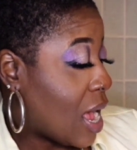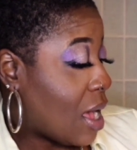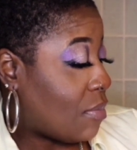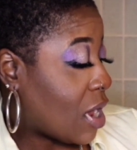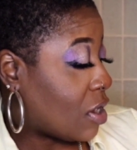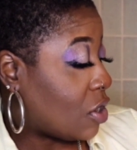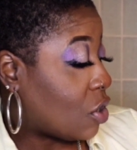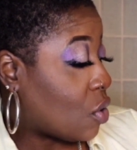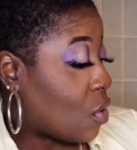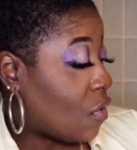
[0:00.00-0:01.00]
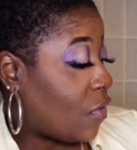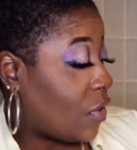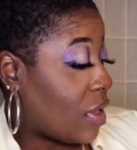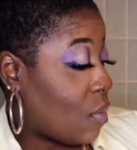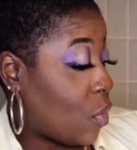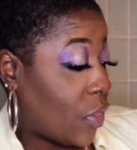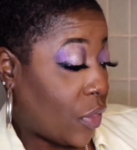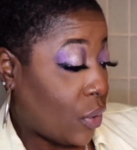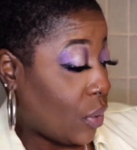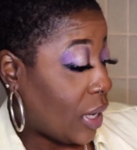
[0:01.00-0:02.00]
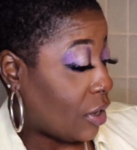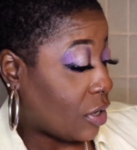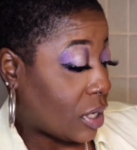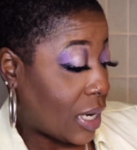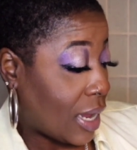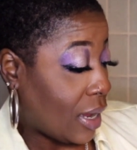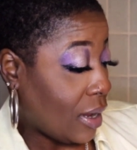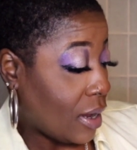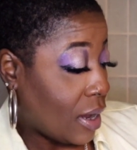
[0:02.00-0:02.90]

I'm not going to go over them with you here today,